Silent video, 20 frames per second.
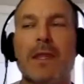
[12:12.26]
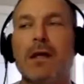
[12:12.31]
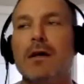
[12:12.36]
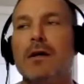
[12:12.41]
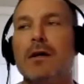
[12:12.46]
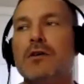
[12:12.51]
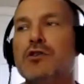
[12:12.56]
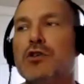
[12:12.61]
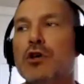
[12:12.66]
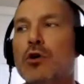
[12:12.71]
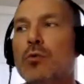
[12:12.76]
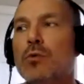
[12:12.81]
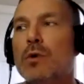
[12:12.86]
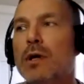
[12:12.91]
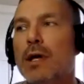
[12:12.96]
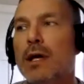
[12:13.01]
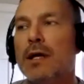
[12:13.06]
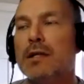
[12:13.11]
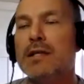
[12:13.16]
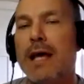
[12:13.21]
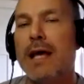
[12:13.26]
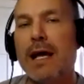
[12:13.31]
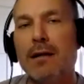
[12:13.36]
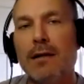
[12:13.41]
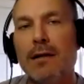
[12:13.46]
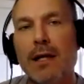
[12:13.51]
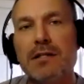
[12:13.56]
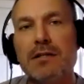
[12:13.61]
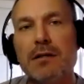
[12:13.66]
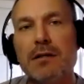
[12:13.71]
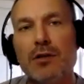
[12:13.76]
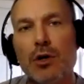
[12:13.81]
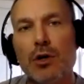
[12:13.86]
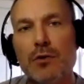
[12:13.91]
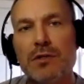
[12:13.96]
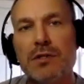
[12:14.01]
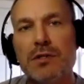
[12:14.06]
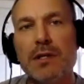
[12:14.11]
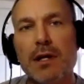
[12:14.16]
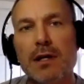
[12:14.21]
So it's analyzing
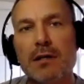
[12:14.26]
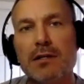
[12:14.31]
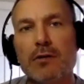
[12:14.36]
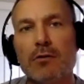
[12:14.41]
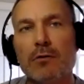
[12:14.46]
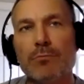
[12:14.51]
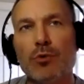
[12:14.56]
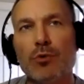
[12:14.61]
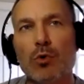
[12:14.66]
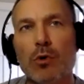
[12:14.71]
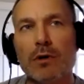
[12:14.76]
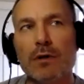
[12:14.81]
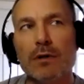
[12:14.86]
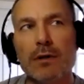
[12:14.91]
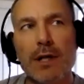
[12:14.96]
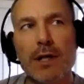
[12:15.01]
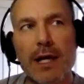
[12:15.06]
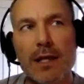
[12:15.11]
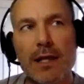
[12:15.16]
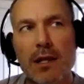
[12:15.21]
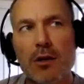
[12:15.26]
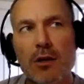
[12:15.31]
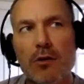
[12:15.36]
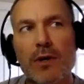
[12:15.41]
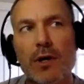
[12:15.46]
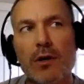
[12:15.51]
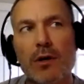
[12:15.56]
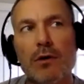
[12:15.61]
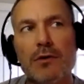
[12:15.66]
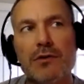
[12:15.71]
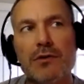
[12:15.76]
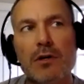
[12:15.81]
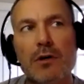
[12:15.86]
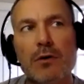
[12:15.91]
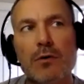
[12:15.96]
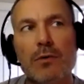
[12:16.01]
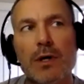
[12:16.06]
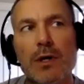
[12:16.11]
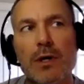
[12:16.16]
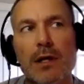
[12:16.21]
those things that are important. And then you've got
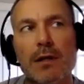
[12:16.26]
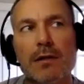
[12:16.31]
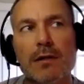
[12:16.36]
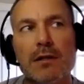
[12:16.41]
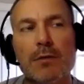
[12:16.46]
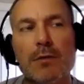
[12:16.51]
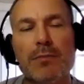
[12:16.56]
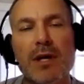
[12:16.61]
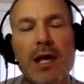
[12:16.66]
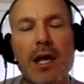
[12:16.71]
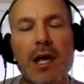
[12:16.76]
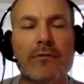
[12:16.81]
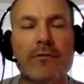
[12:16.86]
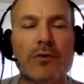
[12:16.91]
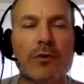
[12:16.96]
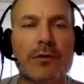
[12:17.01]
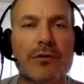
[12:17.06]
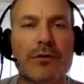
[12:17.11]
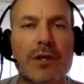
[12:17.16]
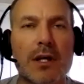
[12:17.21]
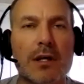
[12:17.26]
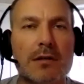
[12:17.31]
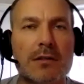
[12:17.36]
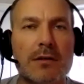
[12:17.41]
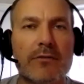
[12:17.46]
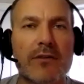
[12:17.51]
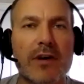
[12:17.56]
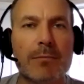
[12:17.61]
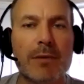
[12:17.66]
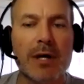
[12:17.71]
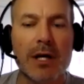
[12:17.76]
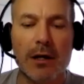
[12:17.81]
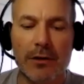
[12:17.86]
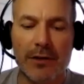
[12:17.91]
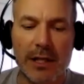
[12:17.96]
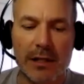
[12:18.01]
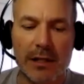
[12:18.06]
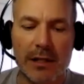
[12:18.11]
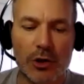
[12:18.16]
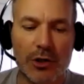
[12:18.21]
also the behavioral things of ML
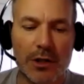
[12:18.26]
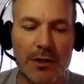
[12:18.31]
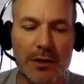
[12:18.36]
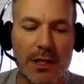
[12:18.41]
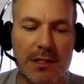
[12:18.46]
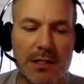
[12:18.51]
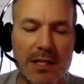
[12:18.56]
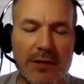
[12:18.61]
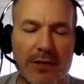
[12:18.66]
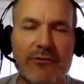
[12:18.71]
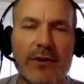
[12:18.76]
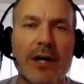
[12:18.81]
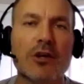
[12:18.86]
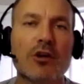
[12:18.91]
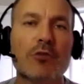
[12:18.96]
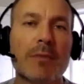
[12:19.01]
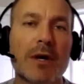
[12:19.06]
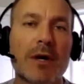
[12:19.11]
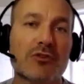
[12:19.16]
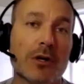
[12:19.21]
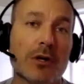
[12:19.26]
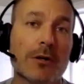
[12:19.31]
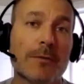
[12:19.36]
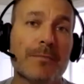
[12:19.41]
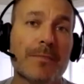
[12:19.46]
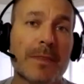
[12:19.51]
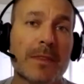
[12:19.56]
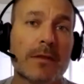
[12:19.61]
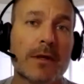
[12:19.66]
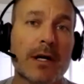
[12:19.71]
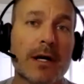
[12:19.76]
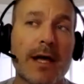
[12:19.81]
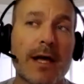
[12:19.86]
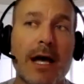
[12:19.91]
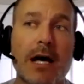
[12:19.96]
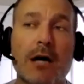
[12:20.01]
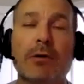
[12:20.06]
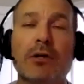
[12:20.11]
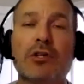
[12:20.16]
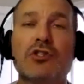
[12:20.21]
that look at things like volumetric.
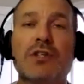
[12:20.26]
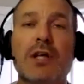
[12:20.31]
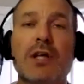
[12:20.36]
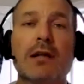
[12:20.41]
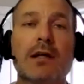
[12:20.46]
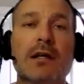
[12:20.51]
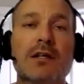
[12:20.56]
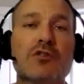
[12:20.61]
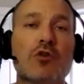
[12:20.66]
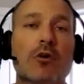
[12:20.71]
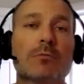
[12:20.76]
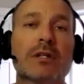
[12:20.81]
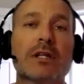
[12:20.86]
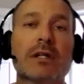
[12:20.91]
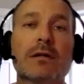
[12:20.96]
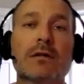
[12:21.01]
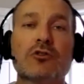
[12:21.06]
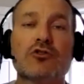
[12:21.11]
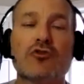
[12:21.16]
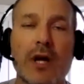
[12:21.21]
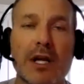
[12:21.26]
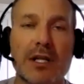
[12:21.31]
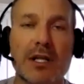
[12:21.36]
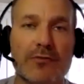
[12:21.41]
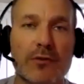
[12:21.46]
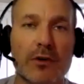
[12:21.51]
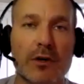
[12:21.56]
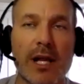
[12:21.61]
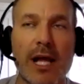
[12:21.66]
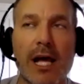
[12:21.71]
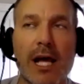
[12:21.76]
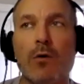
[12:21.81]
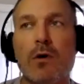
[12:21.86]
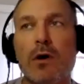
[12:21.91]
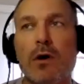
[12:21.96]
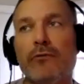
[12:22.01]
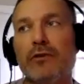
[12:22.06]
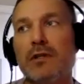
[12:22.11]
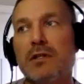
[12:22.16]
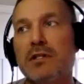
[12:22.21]
How much data is normally transferred? How
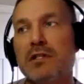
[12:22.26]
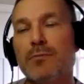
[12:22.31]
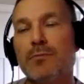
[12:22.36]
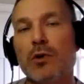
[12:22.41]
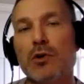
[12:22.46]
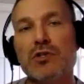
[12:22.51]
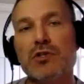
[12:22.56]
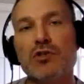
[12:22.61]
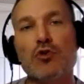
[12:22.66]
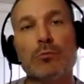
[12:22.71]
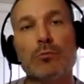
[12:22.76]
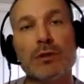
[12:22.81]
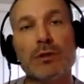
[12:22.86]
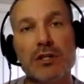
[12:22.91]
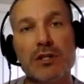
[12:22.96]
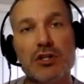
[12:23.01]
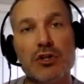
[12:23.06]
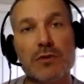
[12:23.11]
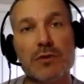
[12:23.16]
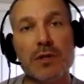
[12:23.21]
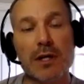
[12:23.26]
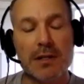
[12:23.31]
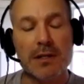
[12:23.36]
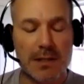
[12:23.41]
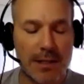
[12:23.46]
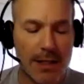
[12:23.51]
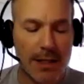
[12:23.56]
often does this person normally do this?